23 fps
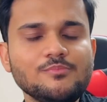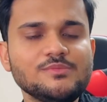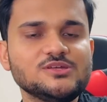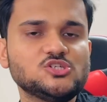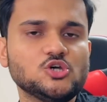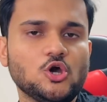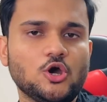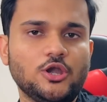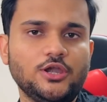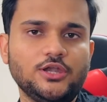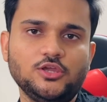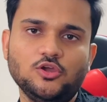
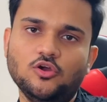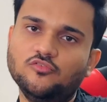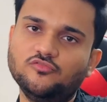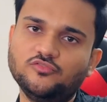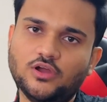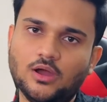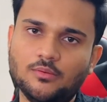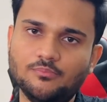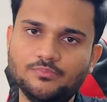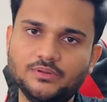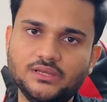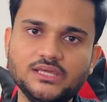majority of
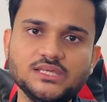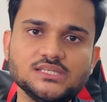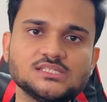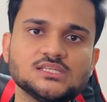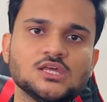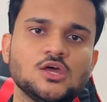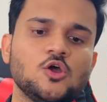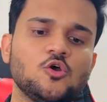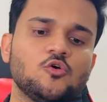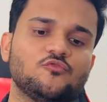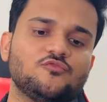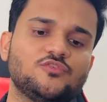companies
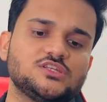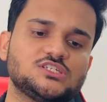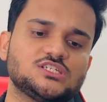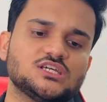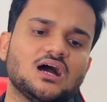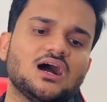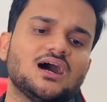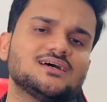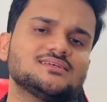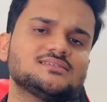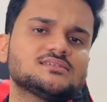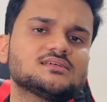which
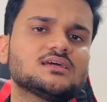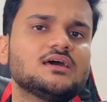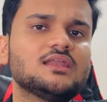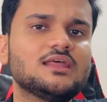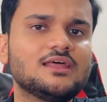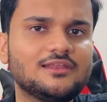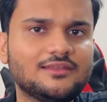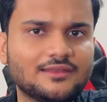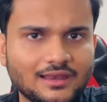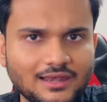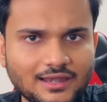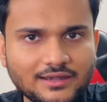ask
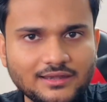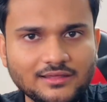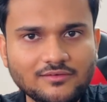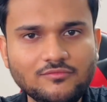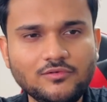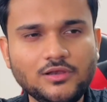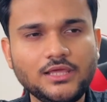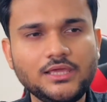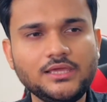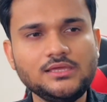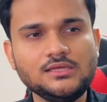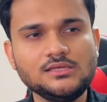
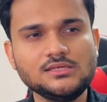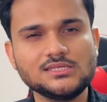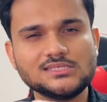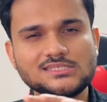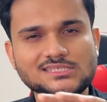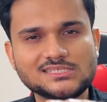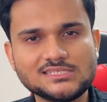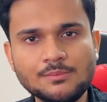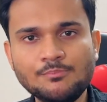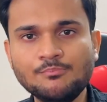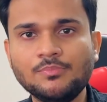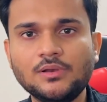relatively
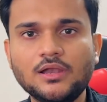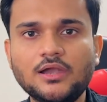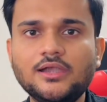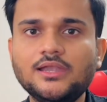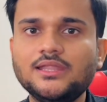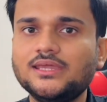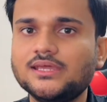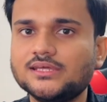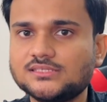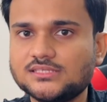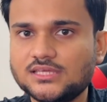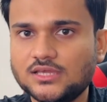simpler
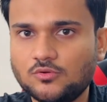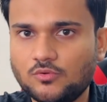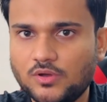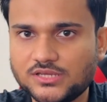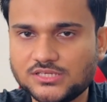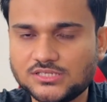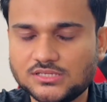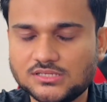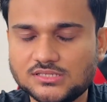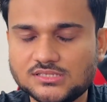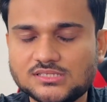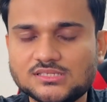DSA
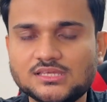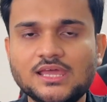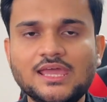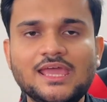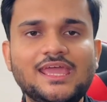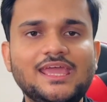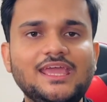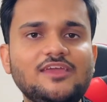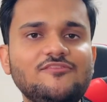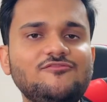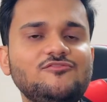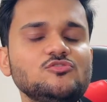questions.
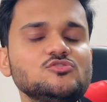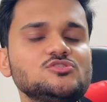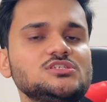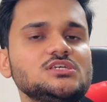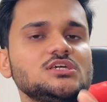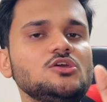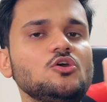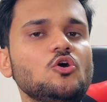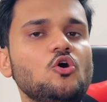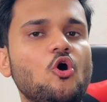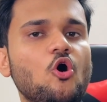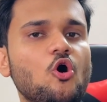If you
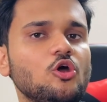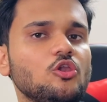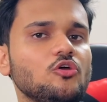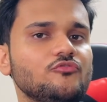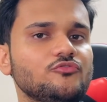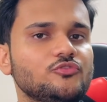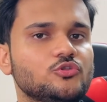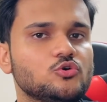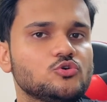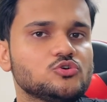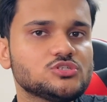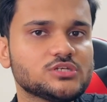see all
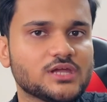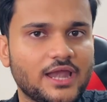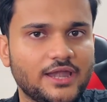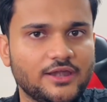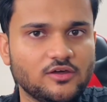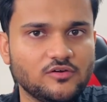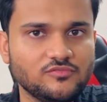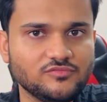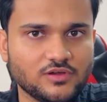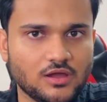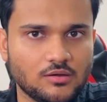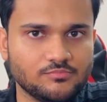of those kind
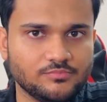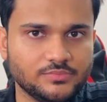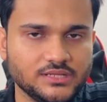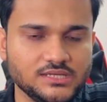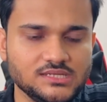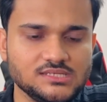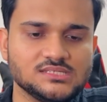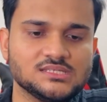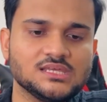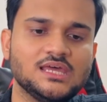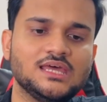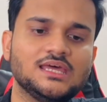of
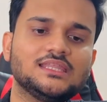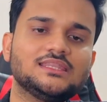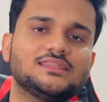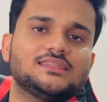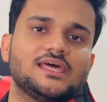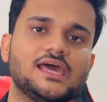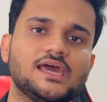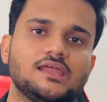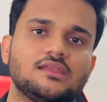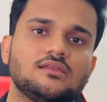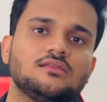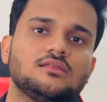companies,
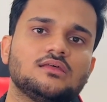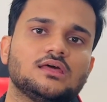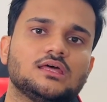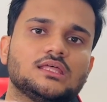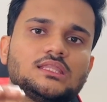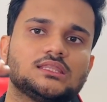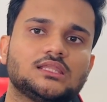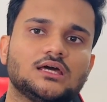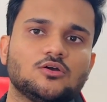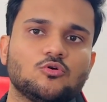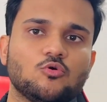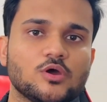then
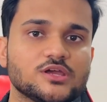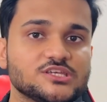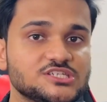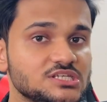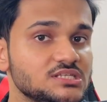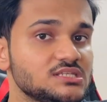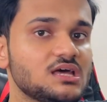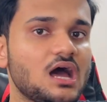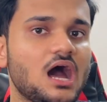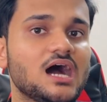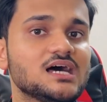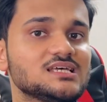the
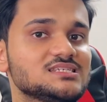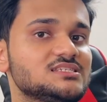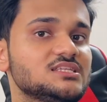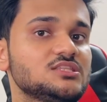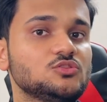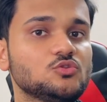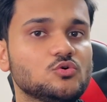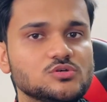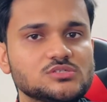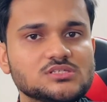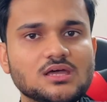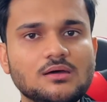questions asked in
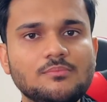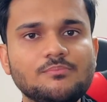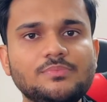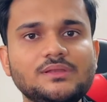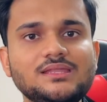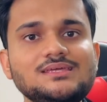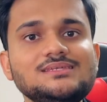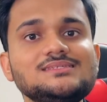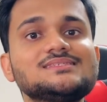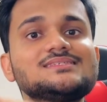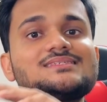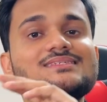those
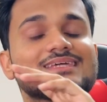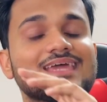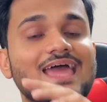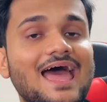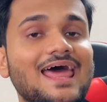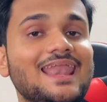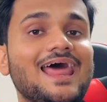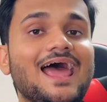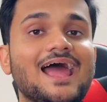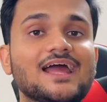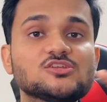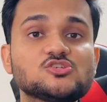companies
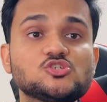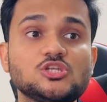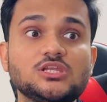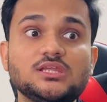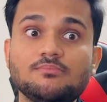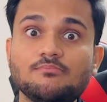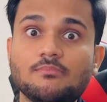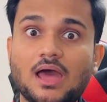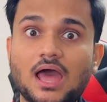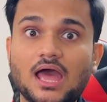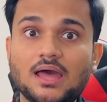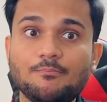can actually
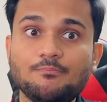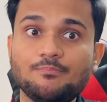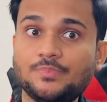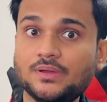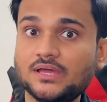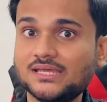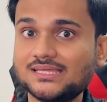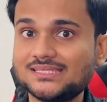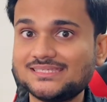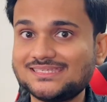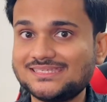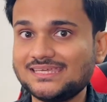map
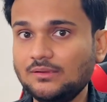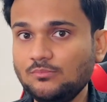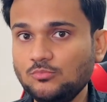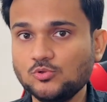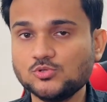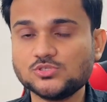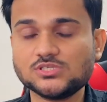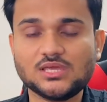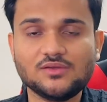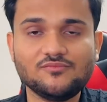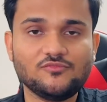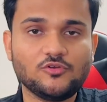same to
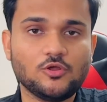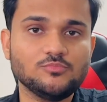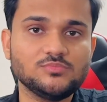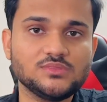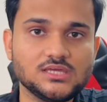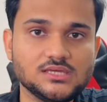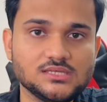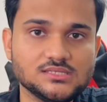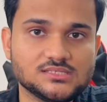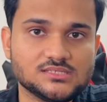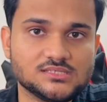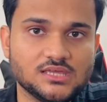same from
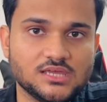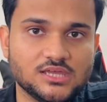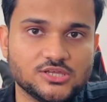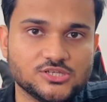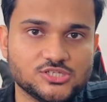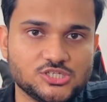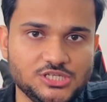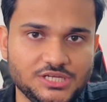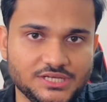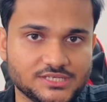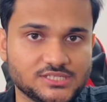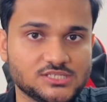these
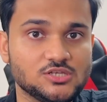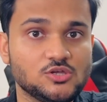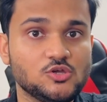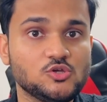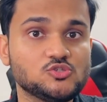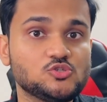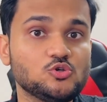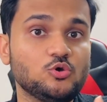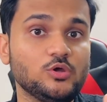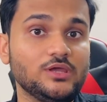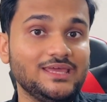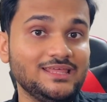sheets.
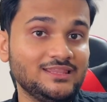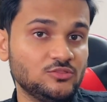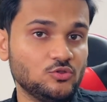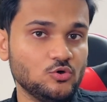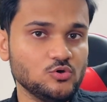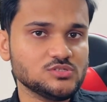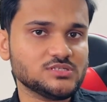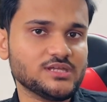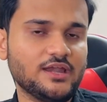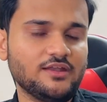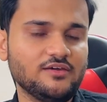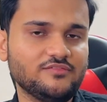So in
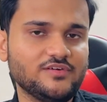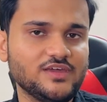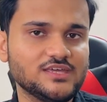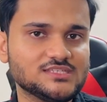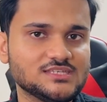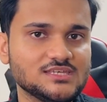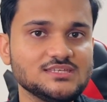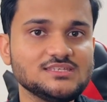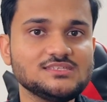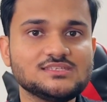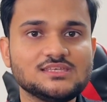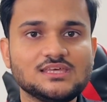those kind of
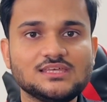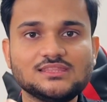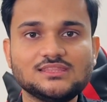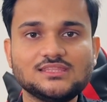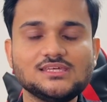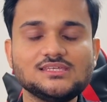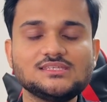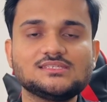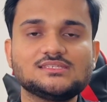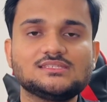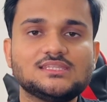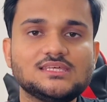cases,
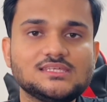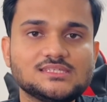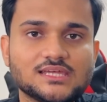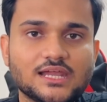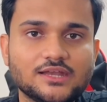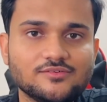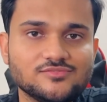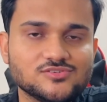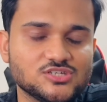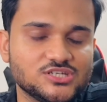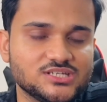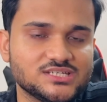these
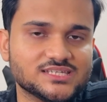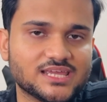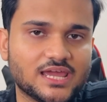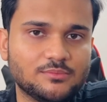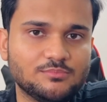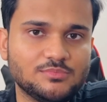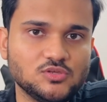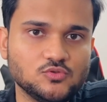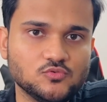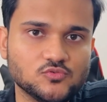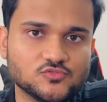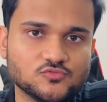kind of sheets can
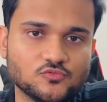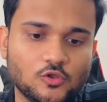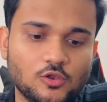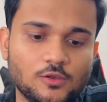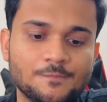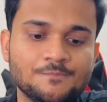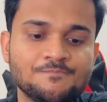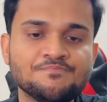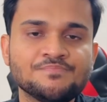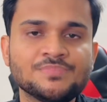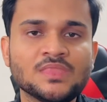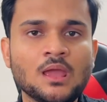be useful.
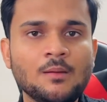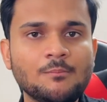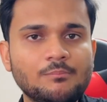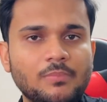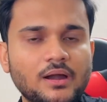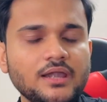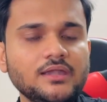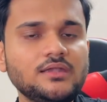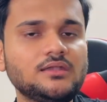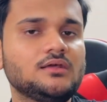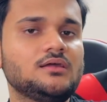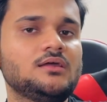
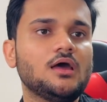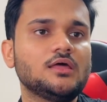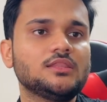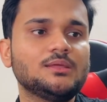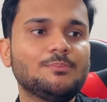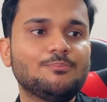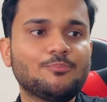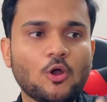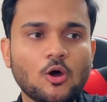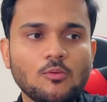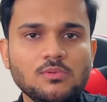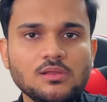But the
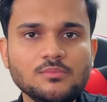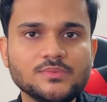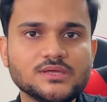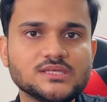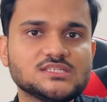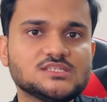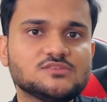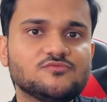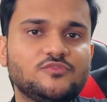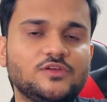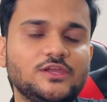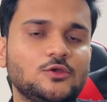problem
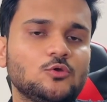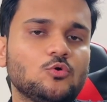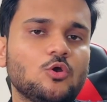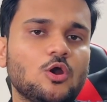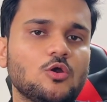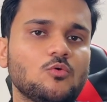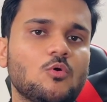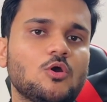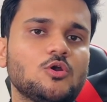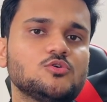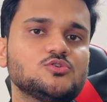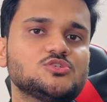is, we do
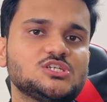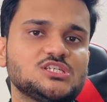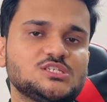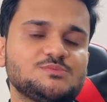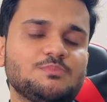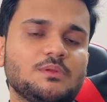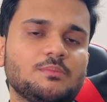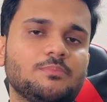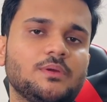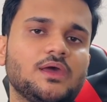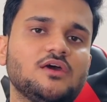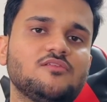not want to just
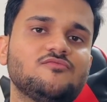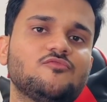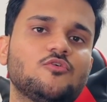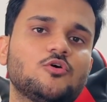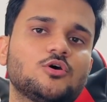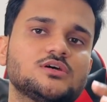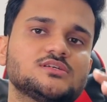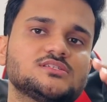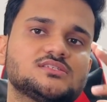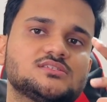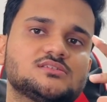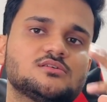prepare
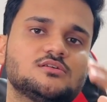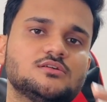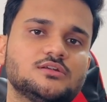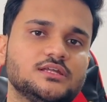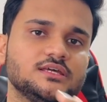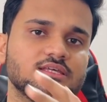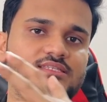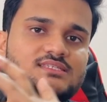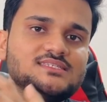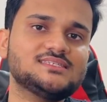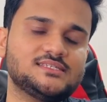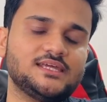for a
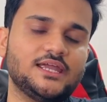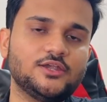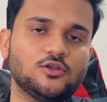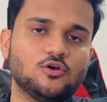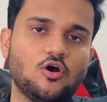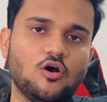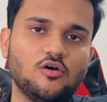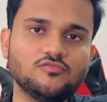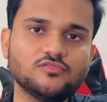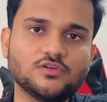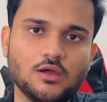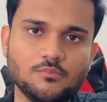certain set
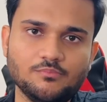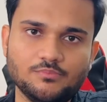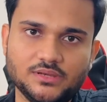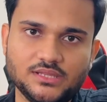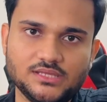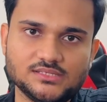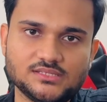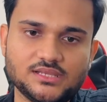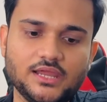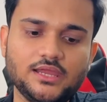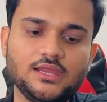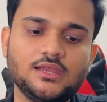of
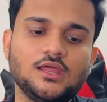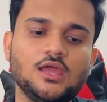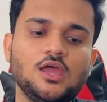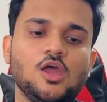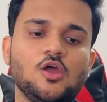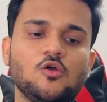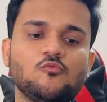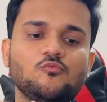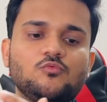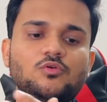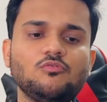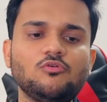companies, right?
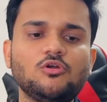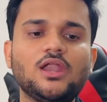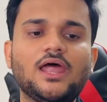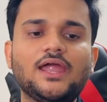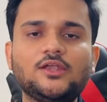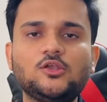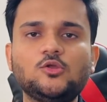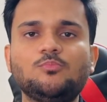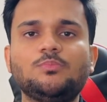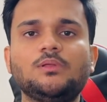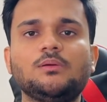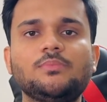We would
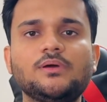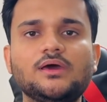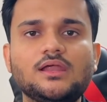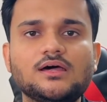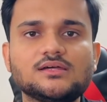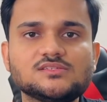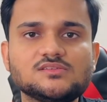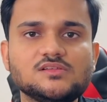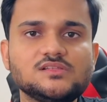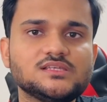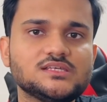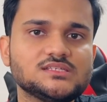like to prepare
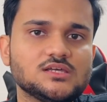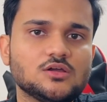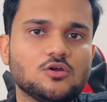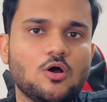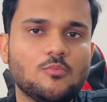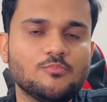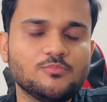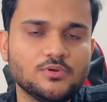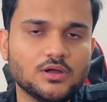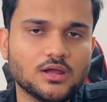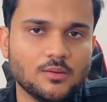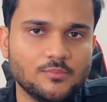ourselves as a
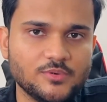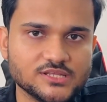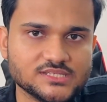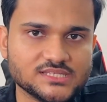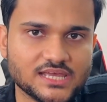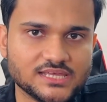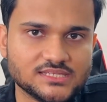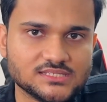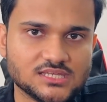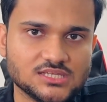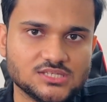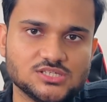computer
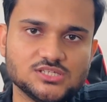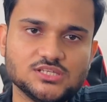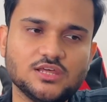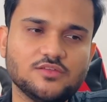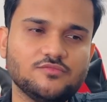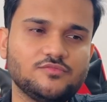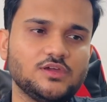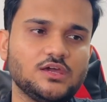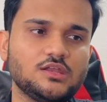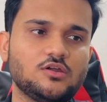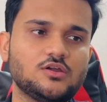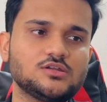science engineer.
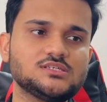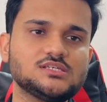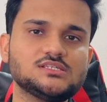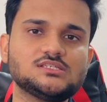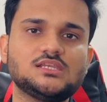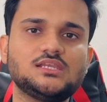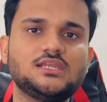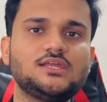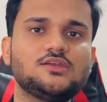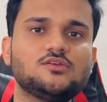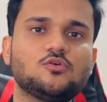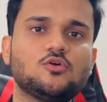We are not just
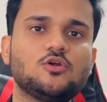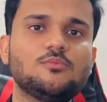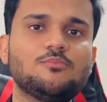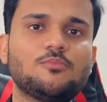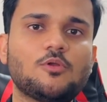lead code